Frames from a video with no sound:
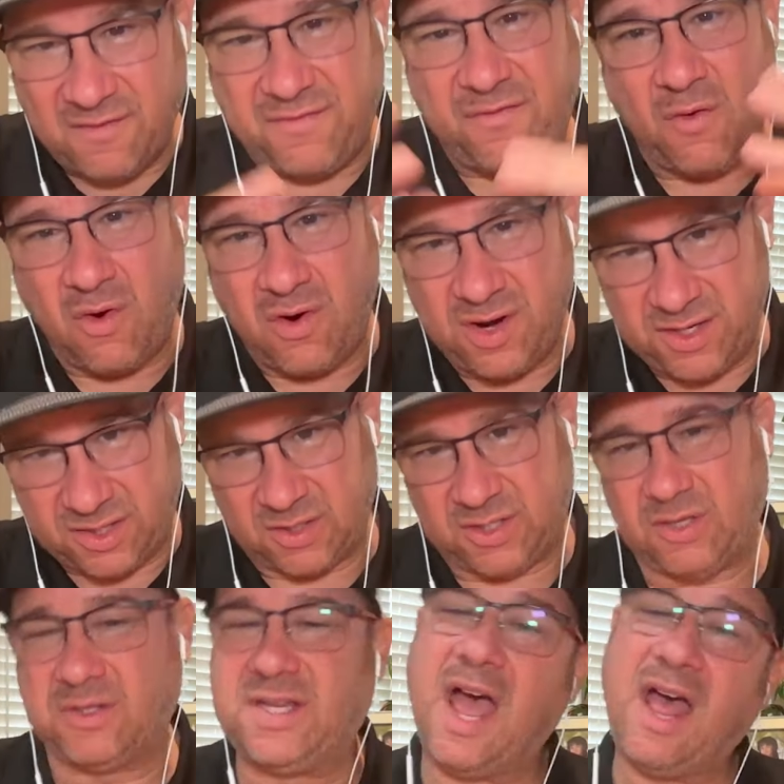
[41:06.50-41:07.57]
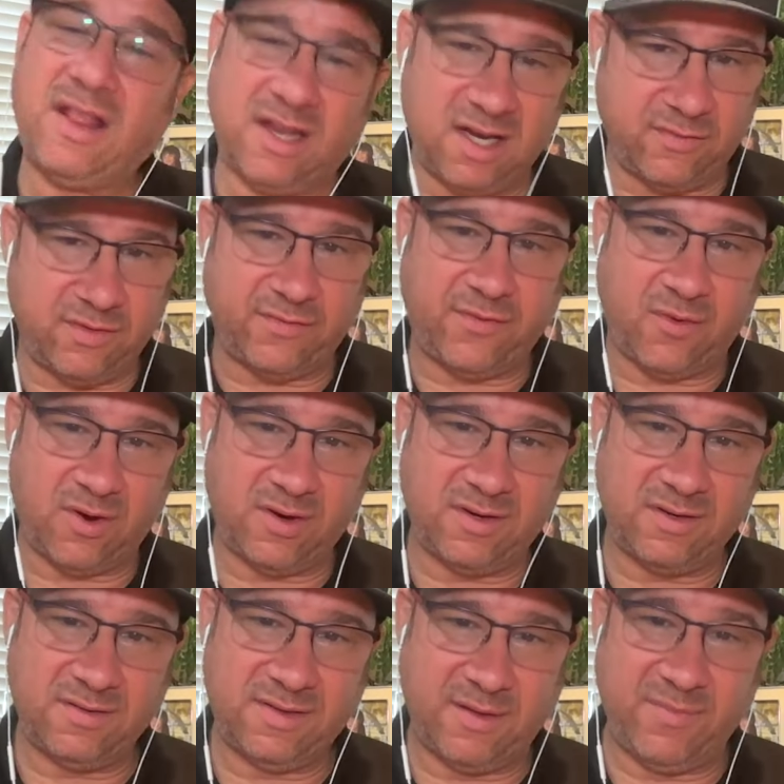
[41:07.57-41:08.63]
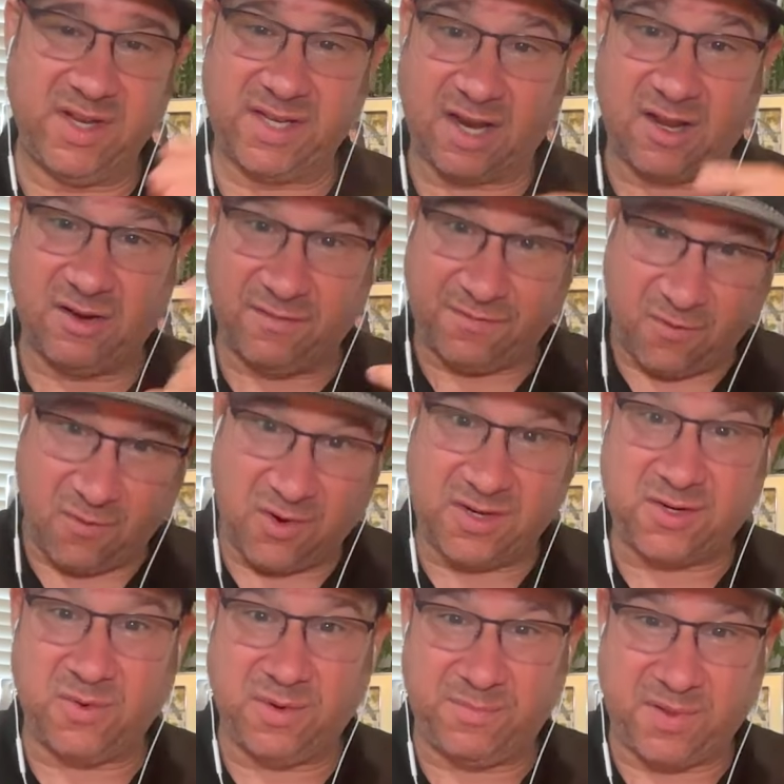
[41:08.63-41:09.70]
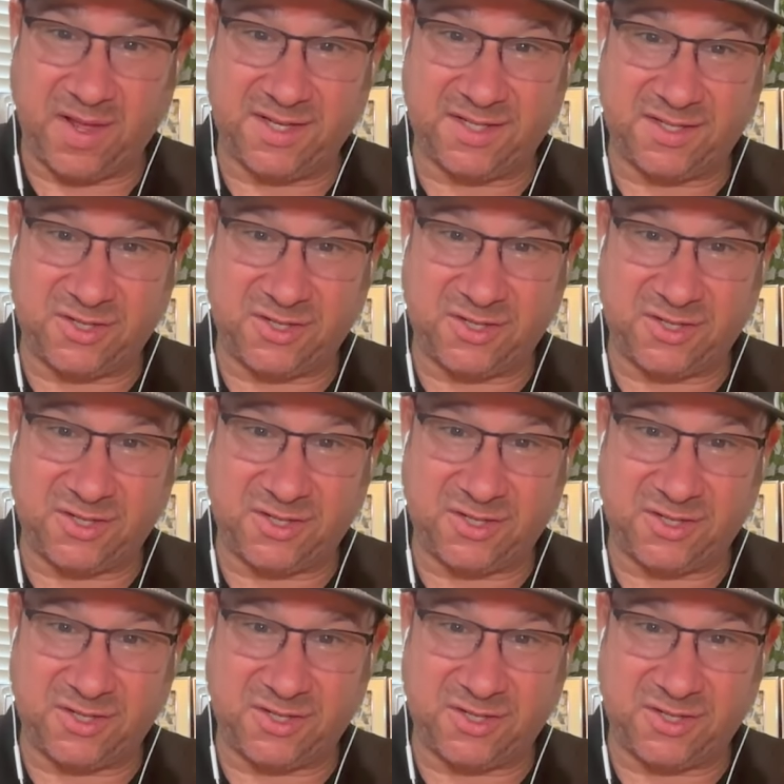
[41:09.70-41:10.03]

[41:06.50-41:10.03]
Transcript: afford is the totality of afford. That means I can afford to replace